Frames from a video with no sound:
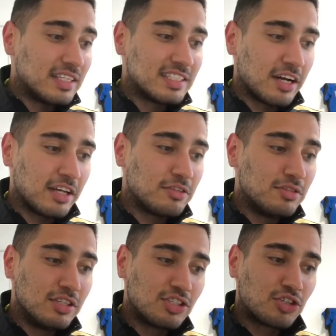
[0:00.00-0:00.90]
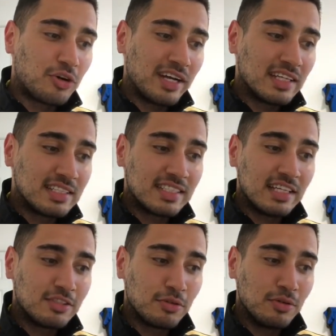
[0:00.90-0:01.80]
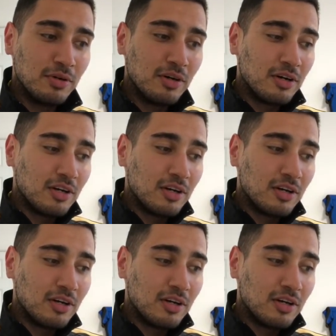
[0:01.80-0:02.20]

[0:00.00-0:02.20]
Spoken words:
Desire to destroy and unsettle.